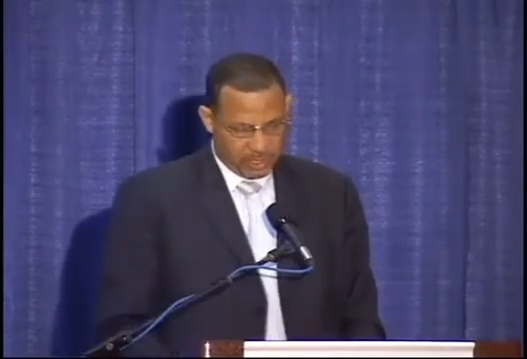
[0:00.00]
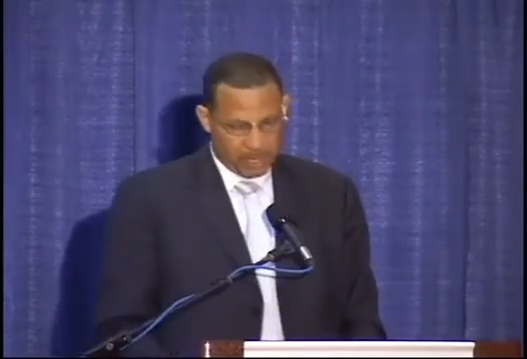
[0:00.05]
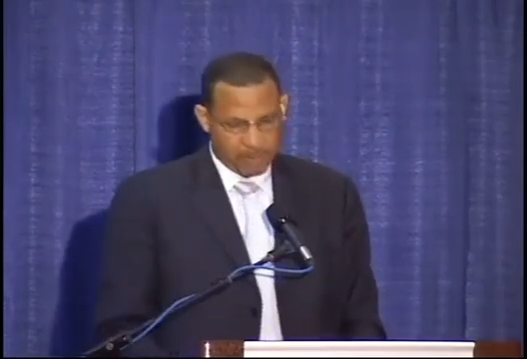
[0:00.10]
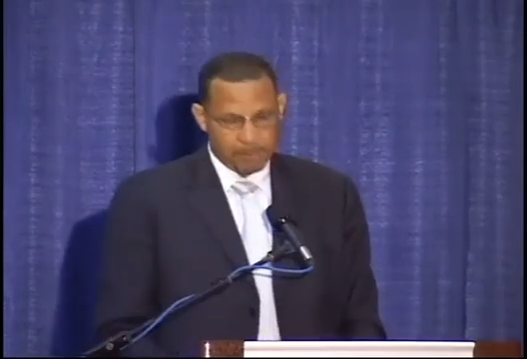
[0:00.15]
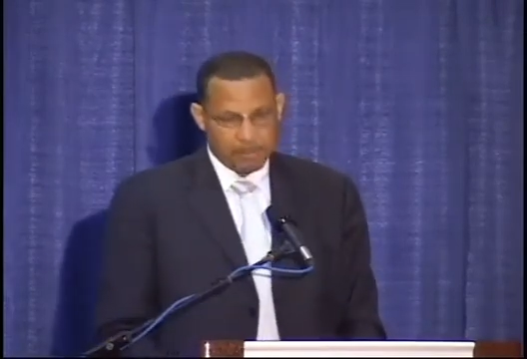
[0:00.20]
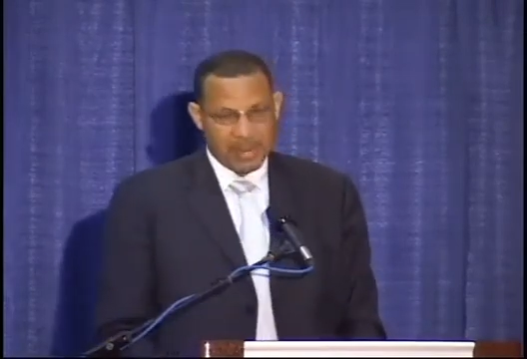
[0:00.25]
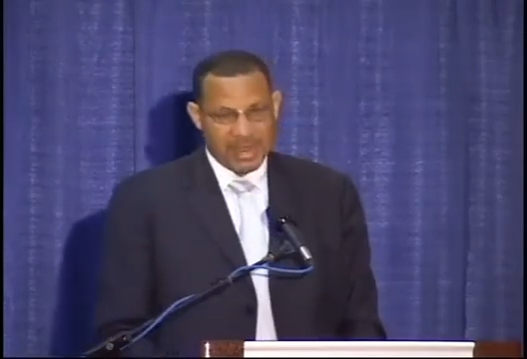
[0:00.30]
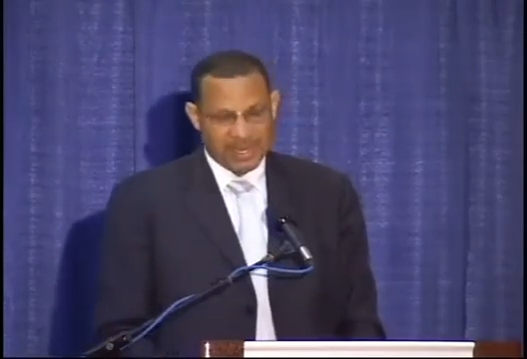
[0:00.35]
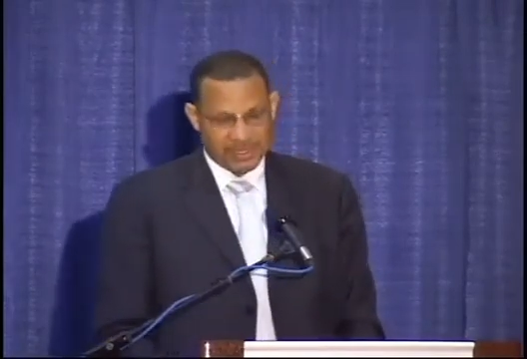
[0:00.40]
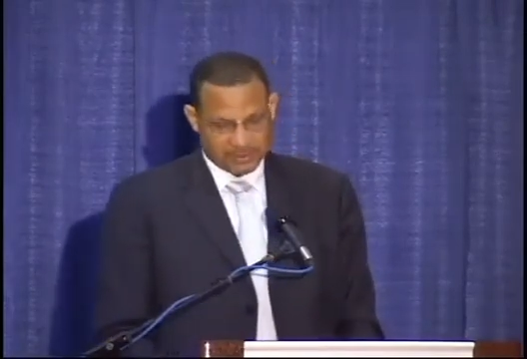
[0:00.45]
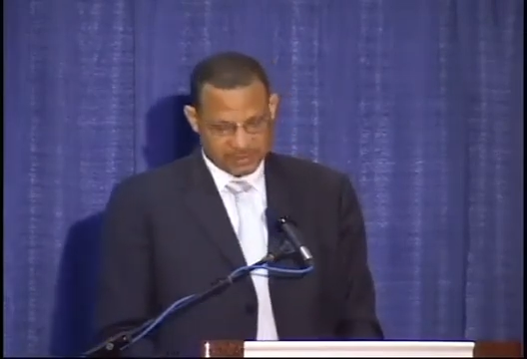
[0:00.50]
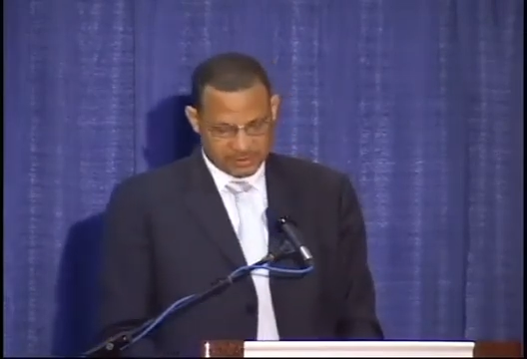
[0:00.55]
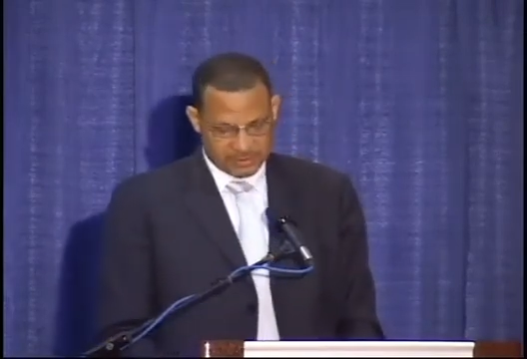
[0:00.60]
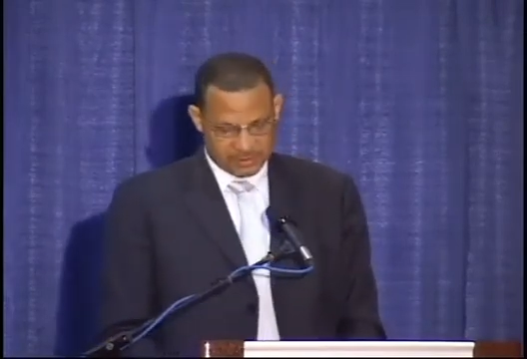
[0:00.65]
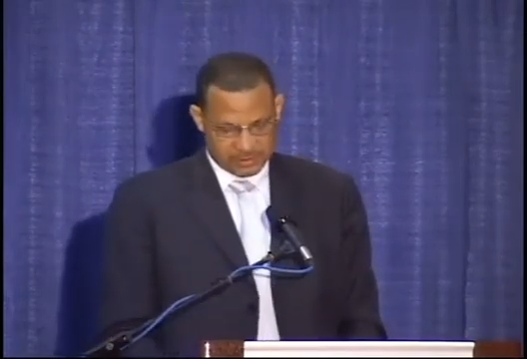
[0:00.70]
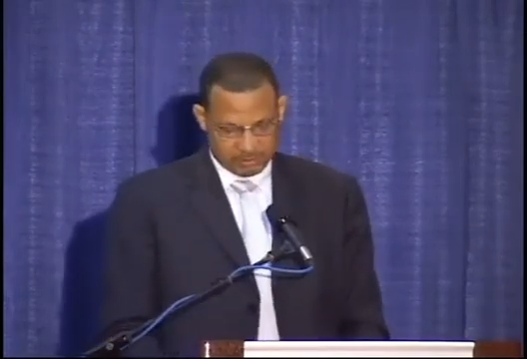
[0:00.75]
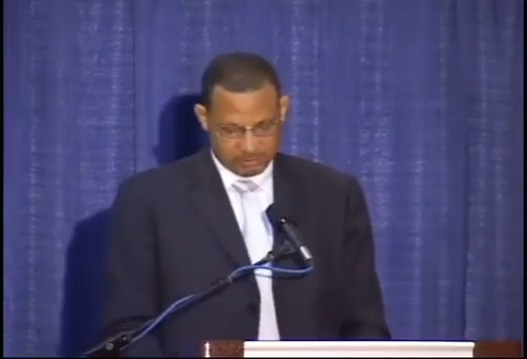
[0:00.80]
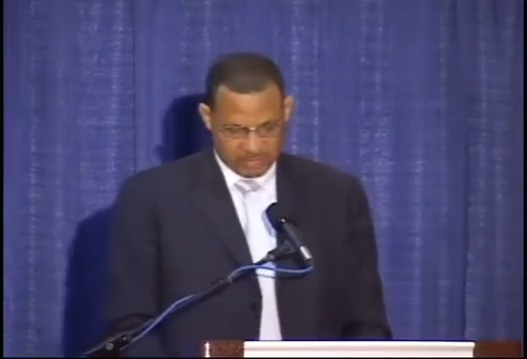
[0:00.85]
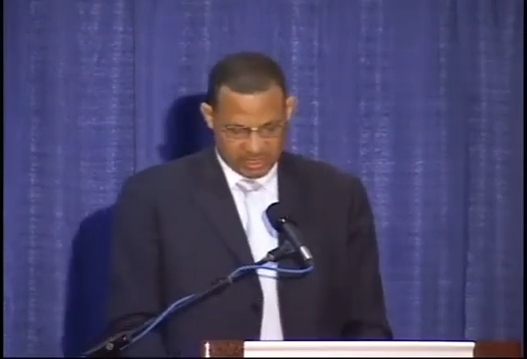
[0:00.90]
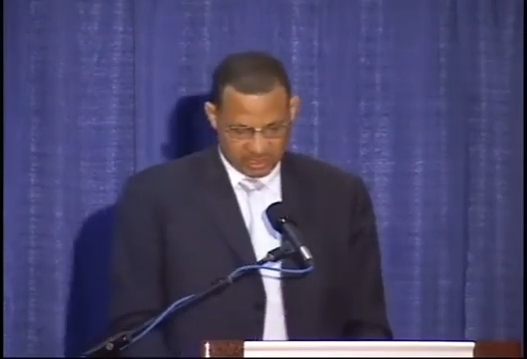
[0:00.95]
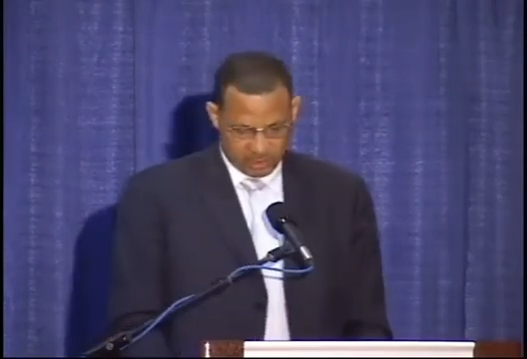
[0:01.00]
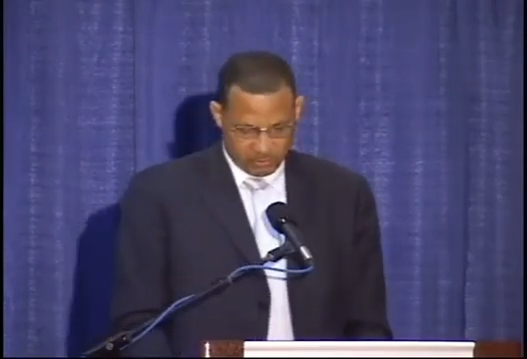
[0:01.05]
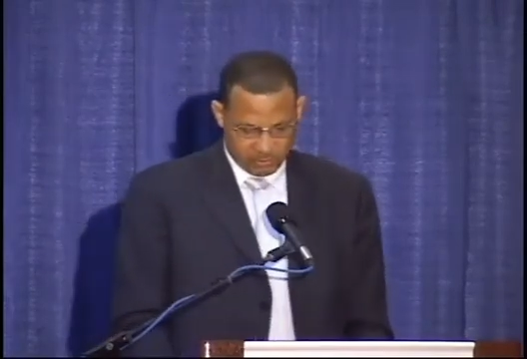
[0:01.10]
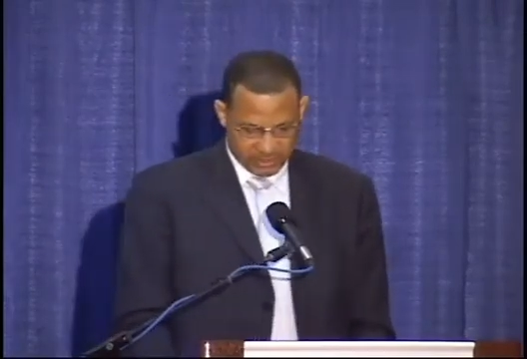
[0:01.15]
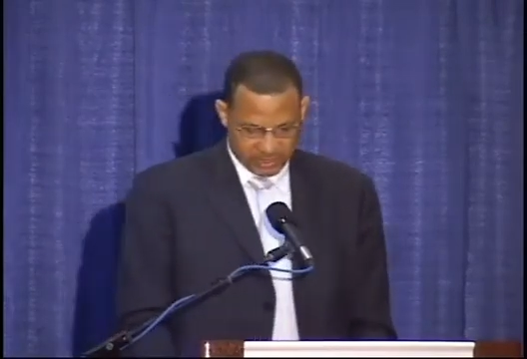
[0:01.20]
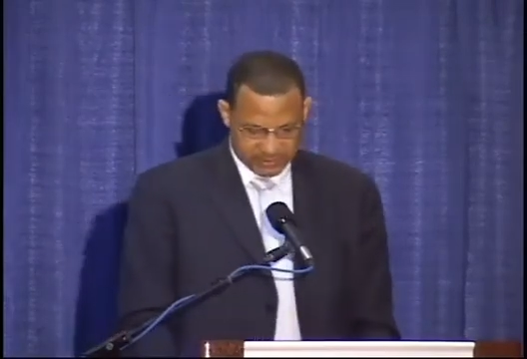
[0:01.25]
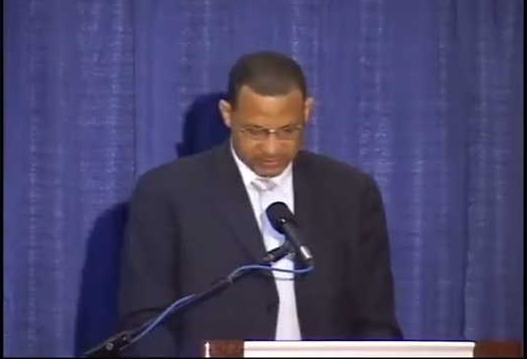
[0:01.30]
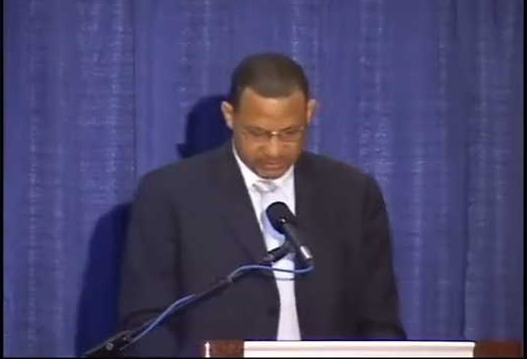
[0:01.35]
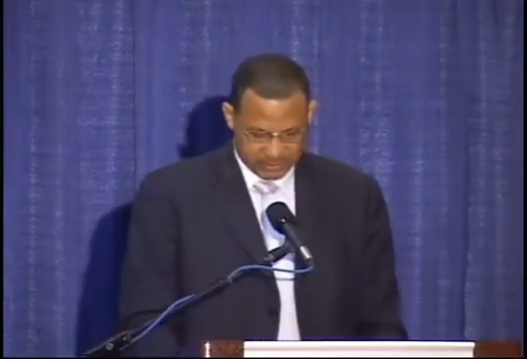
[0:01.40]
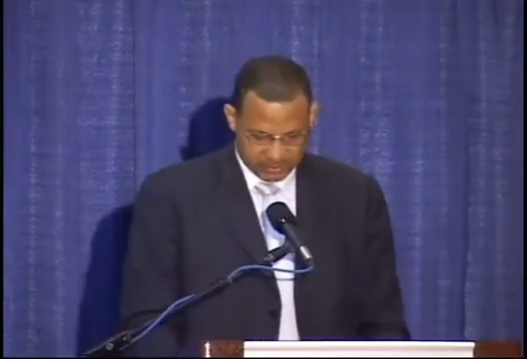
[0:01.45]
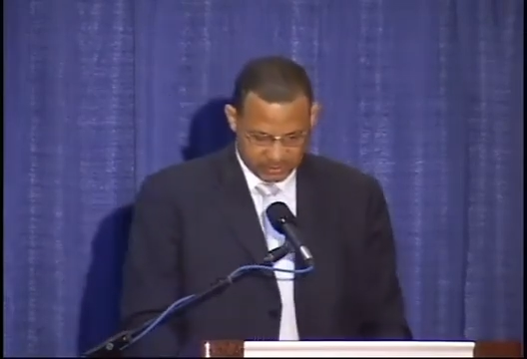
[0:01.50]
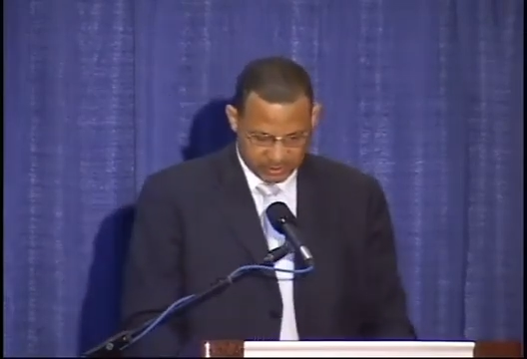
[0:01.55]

amends in many ways